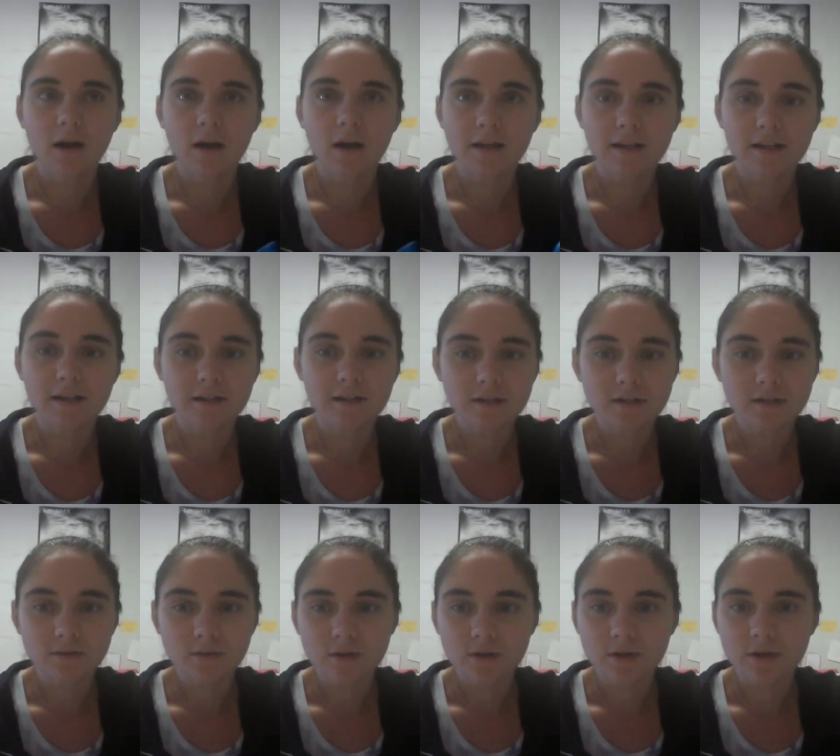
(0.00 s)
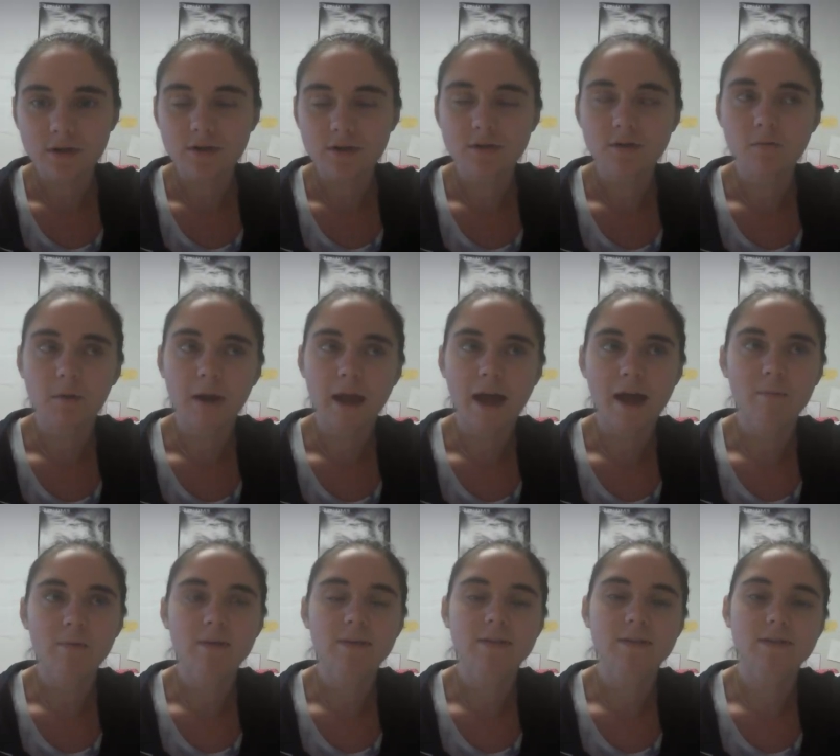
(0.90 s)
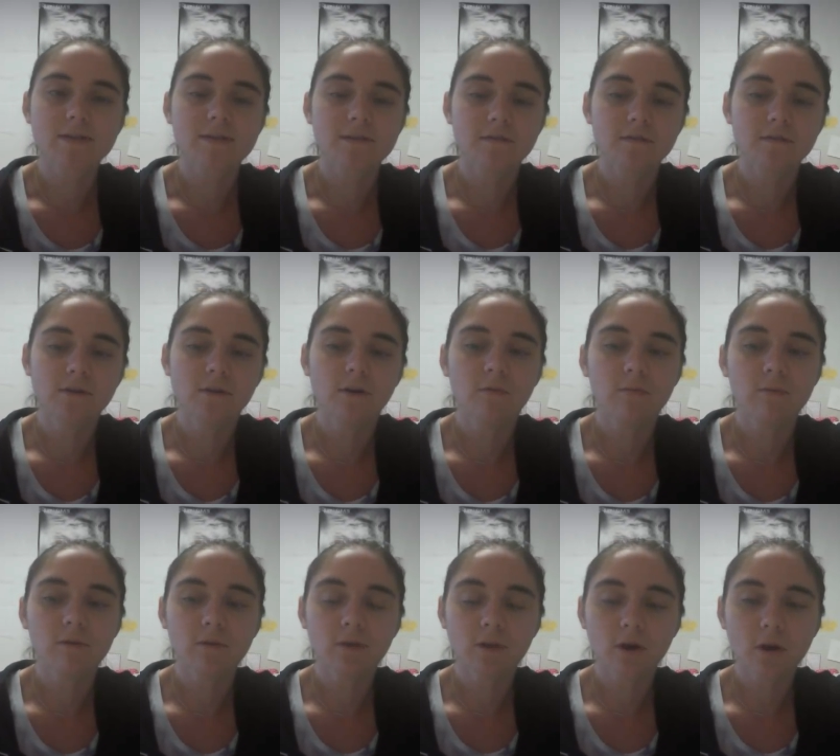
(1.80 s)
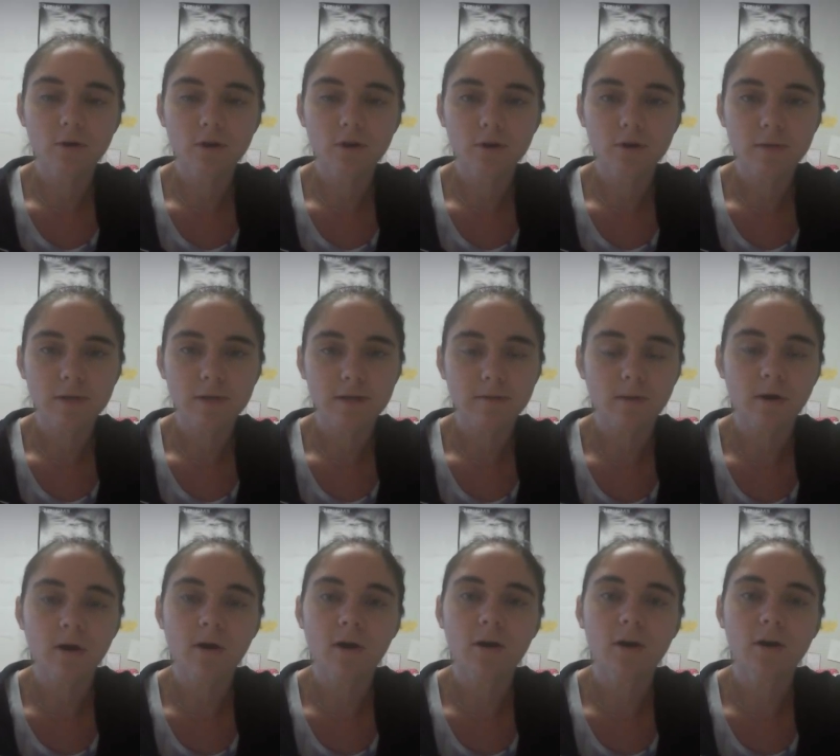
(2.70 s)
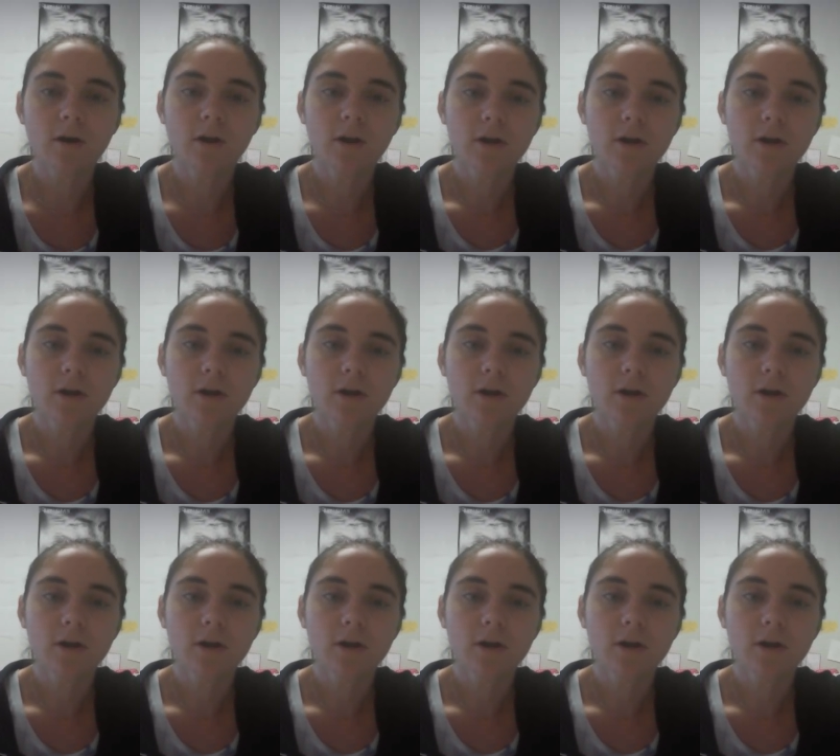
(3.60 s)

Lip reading: Eating disorders. What happens is if you go below your BMR,